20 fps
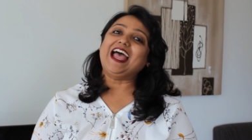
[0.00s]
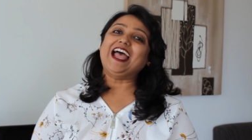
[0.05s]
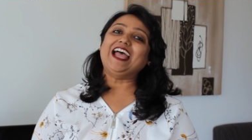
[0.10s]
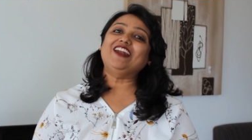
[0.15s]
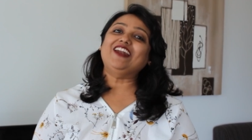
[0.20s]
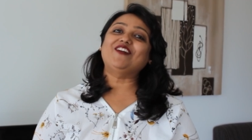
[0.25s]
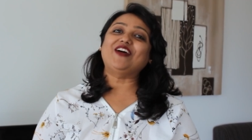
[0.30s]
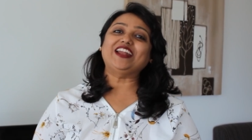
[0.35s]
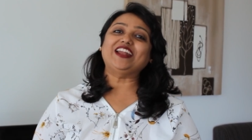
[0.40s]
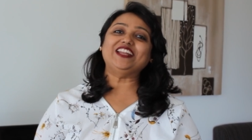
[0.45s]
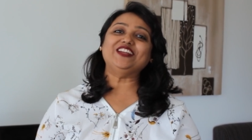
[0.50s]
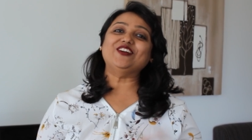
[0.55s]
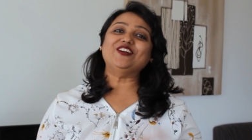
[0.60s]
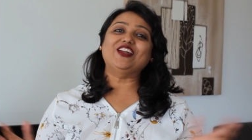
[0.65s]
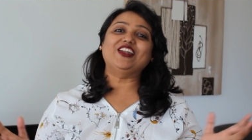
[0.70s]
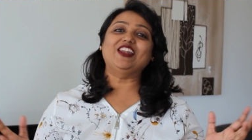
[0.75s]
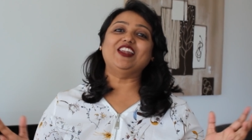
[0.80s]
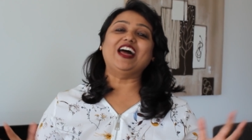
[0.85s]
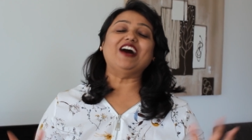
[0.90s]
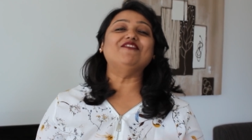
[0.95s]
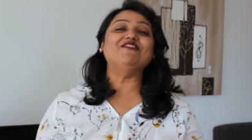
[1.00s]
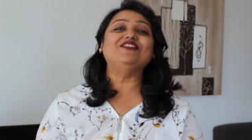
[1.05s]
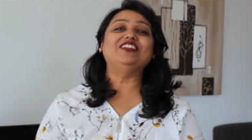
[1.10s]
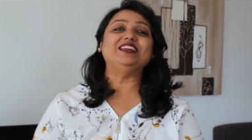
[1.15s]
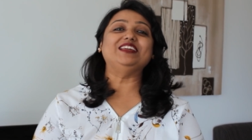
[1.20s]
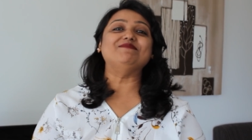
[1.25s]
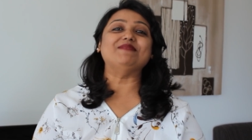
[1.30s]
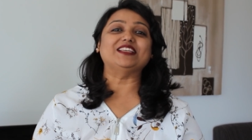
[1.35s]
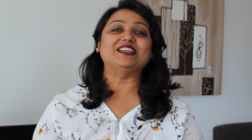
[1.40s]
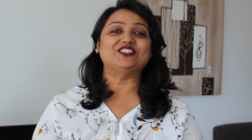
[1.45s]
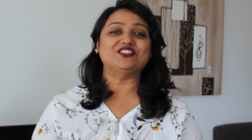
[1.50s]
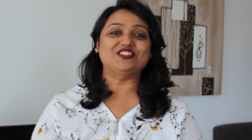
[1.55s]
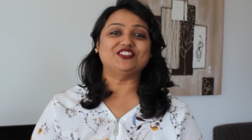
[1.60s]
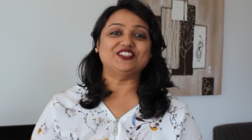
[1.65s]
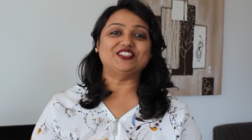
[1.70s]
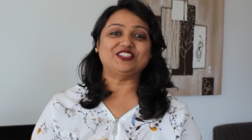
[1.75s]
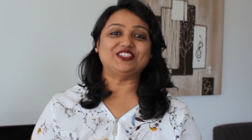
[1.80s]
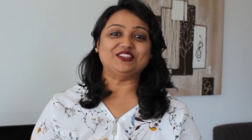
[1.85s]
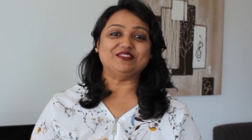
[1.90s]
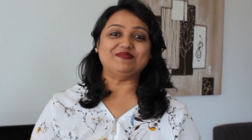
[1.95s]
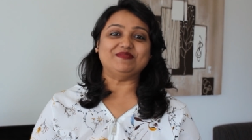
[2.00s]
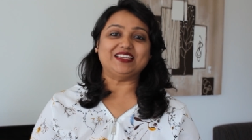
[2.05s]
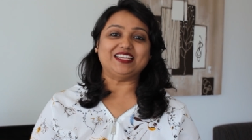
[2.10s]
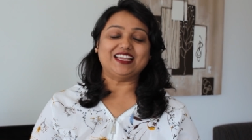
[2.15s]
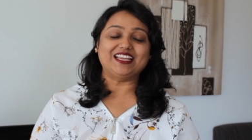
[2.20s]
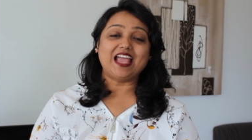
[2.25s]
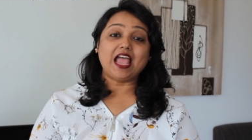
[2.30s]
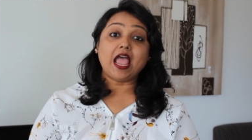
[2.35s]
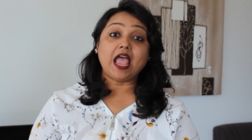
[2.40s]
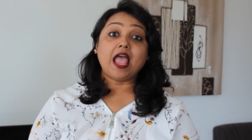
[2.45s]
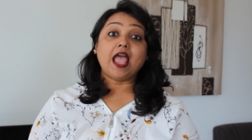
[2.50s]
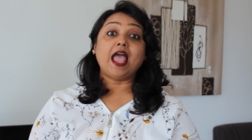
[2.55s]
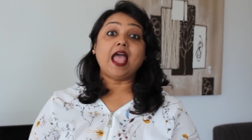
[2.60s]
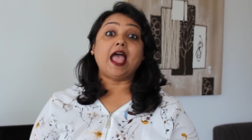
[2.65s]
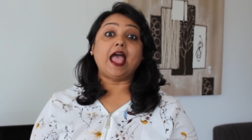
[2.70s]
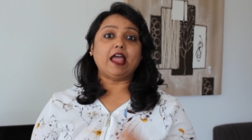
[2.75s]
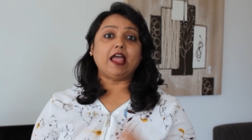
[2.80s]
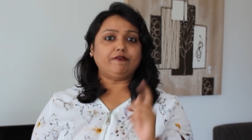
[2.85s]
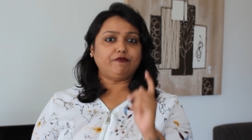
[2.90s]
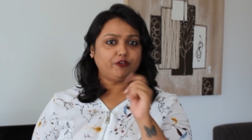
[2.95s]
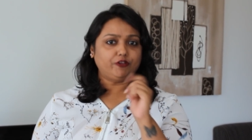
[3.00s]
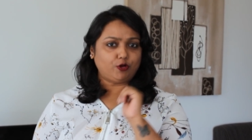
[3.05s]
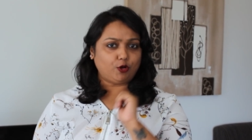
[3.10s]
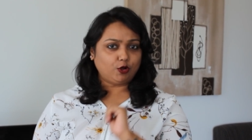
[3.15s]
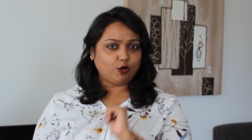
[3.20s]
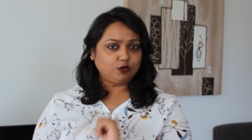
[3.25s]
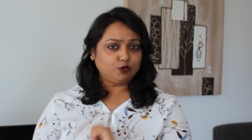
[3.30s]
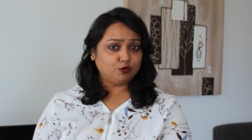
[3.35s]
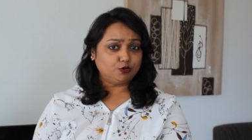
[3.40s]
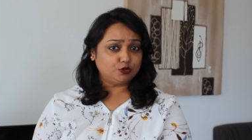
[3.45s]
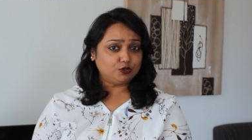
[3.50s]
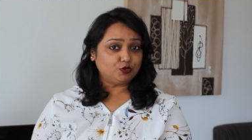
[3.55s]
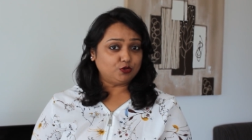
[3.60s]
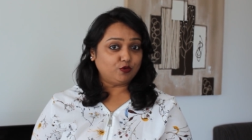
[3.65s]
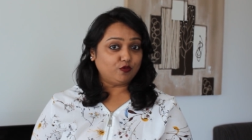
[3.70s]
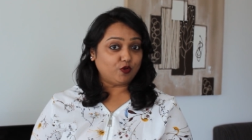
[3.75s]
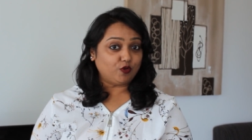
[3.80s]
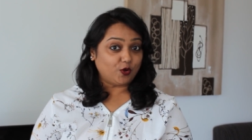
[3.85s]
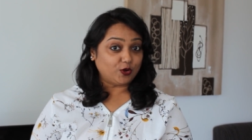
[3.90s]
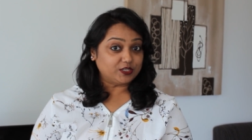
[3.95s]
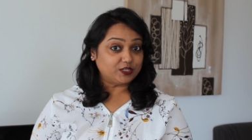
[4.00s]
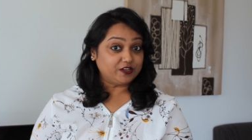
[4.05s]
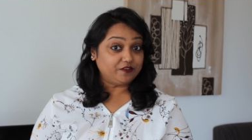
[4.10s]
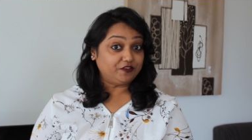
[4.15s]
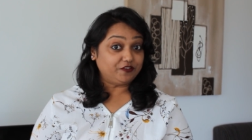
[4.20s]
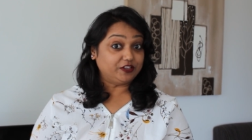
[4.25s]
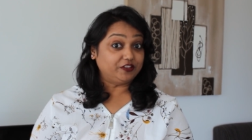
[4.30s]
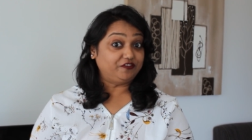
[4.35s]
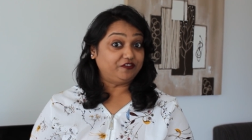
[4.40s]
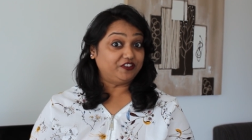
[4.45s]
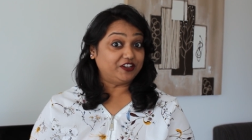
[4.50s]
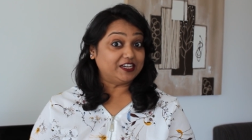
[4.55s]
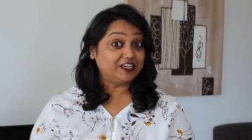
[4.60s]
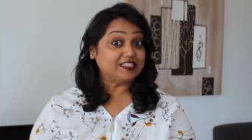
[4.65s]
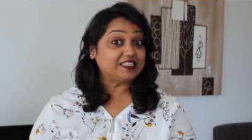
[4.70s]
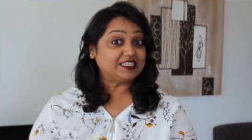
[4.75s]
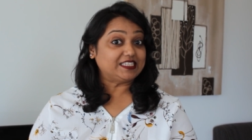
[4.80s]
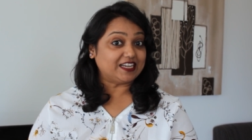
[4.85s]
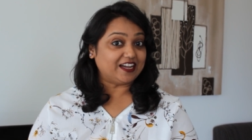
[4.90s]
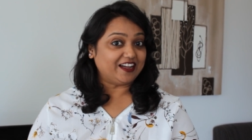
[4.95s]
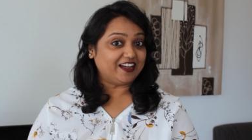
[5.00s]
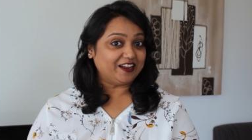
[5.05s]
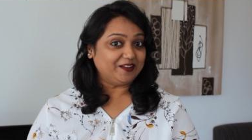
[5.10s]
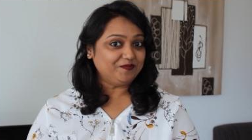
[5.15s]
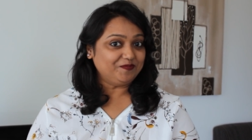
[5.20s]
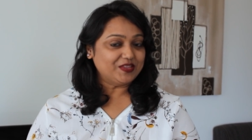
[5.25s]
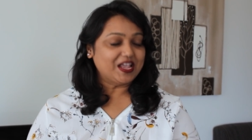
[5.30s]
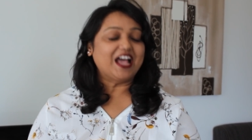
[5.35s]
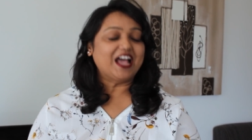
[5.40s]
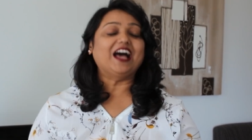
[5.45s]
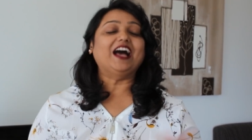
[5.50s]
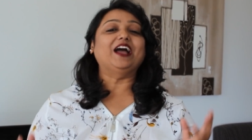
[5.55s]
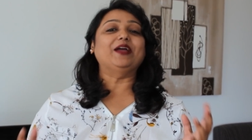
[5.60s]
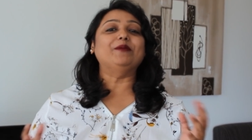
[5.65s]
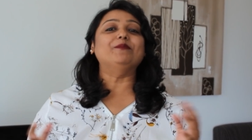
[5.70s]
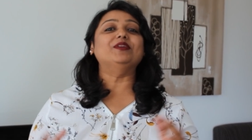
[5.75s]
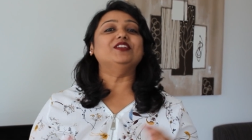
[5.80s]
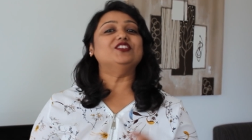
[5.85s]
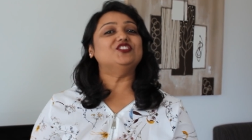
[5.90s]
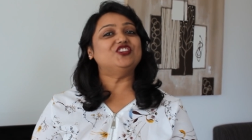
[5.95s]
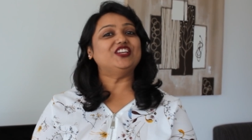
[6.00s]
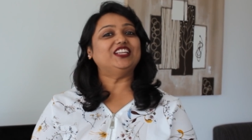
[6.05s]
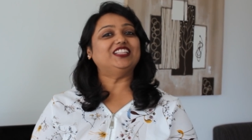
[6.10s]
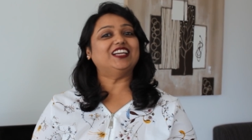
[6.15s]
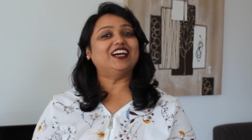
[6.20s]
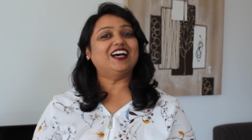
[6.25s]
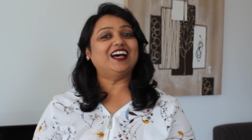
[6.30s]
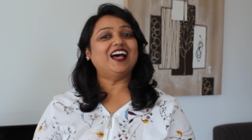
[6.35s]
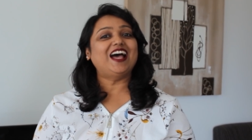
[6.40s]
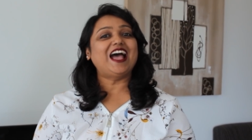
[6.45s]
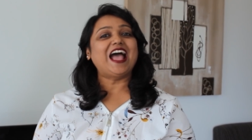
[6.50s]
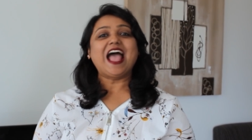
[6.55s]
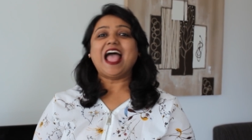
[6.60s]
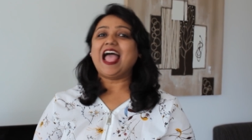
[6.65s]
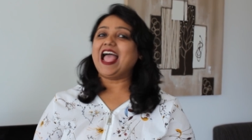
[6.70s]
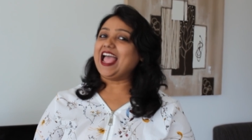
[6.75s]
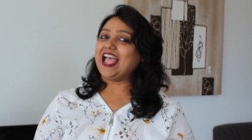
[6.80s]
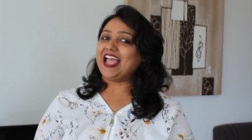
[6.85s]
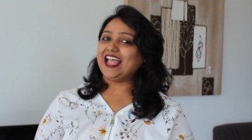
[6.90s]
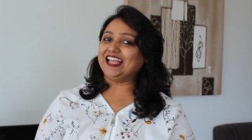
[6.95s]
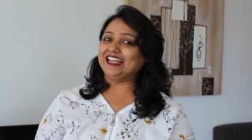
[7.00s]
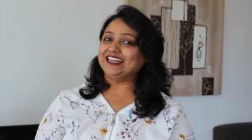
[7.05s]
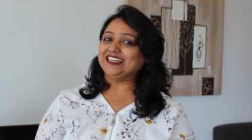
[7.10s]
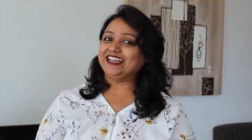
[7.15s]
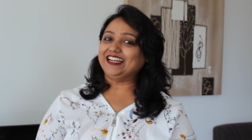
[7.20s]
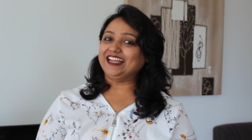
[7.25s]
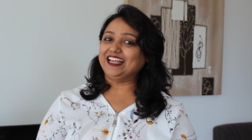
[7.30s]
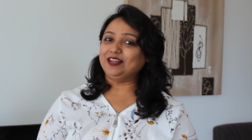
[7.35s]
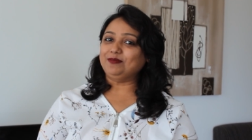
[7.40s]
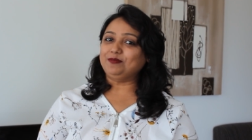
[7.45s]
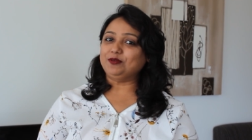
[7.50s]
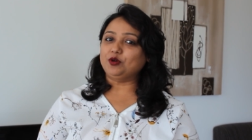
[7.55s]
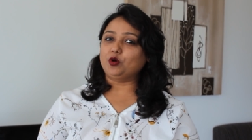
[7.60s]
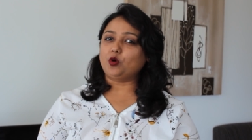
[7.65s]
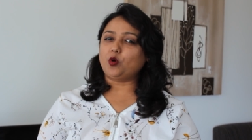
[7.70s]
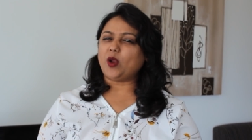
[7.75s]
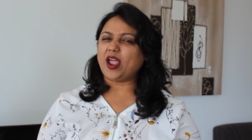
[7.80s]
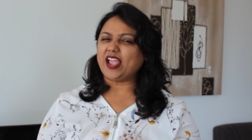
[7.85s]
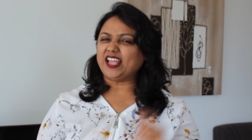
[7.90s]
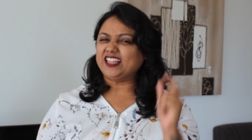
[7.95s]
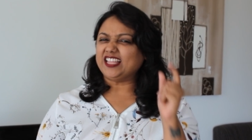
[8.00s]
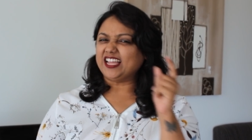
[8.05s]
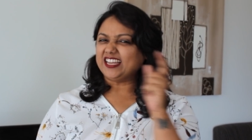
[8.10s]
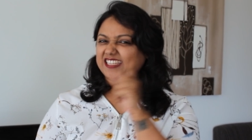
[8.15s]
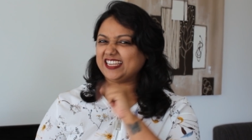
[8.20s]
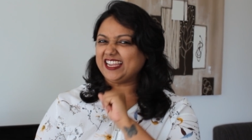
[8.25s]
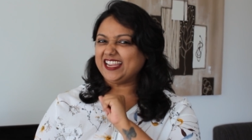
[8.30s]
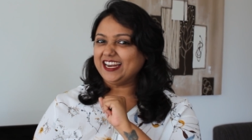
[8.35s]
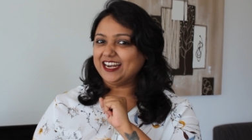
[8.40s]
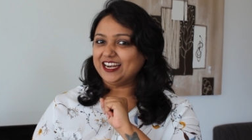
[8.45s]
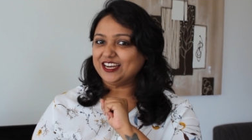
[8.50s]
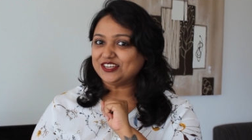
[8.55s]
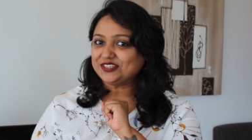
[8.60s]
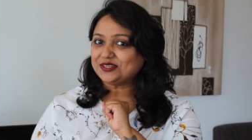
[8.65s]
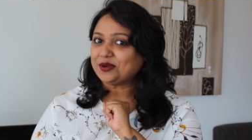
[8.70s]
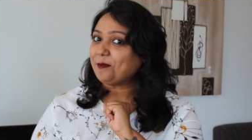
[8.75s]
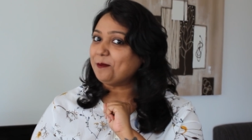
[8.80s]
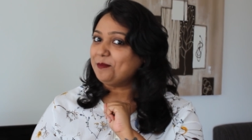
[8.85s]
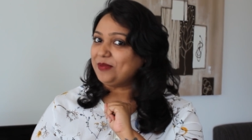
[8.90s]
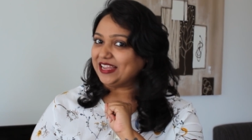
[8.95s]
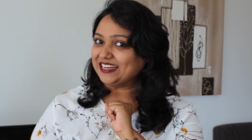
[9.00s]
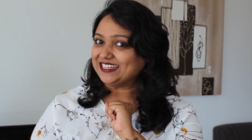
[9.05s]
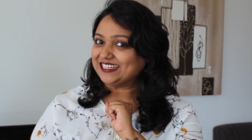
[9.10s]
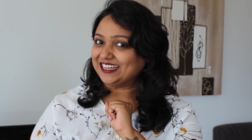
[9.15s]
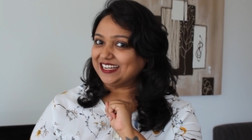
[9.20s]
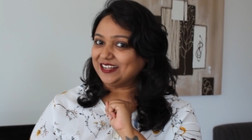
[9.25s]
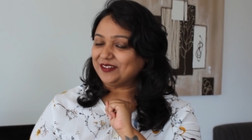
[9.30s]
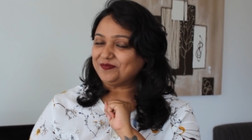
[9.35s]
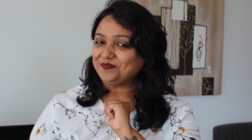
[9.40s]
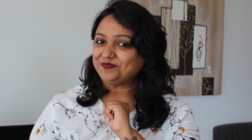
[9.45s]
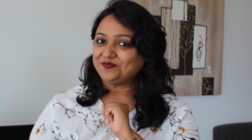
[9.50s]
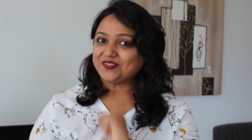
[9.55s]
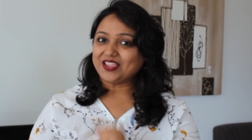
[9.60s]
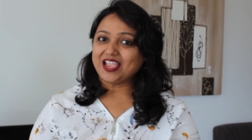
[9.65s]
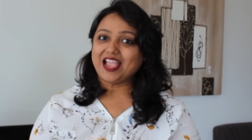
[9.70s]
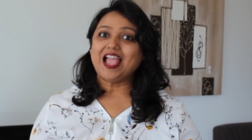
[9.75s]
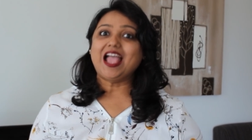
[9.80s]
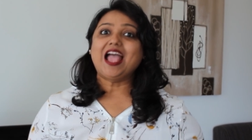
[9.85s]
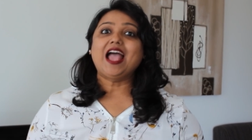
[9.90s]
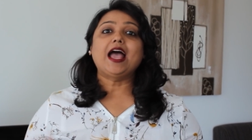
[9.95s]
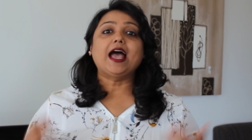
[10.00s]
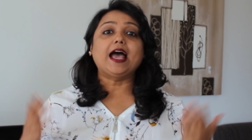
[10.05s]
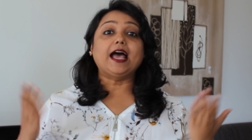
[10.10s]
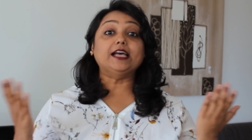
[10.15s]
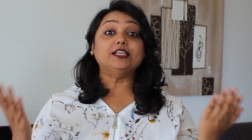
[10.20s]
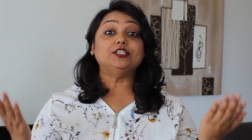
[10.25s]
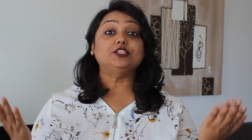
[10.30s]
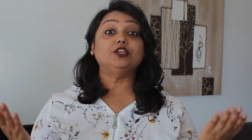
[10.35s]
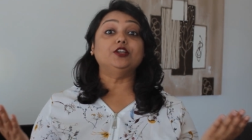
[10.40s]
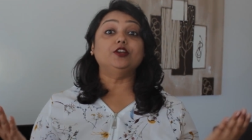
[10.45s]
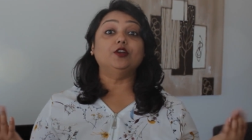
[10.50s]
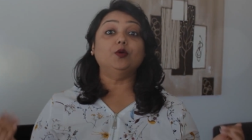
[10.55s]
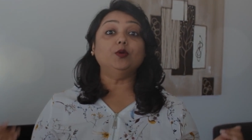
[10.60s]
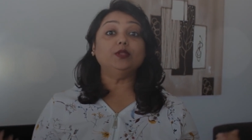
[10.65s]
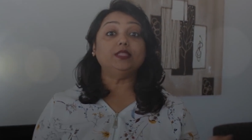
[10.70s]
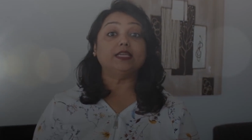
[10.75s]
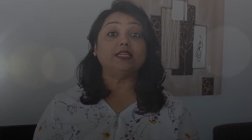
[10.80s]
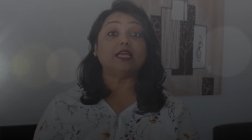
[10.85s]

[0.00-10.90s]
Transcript: and writing your lovely messages to me. And for all those who logged in for the first time, I'm Manjeeta and I help you crack that English better. As you know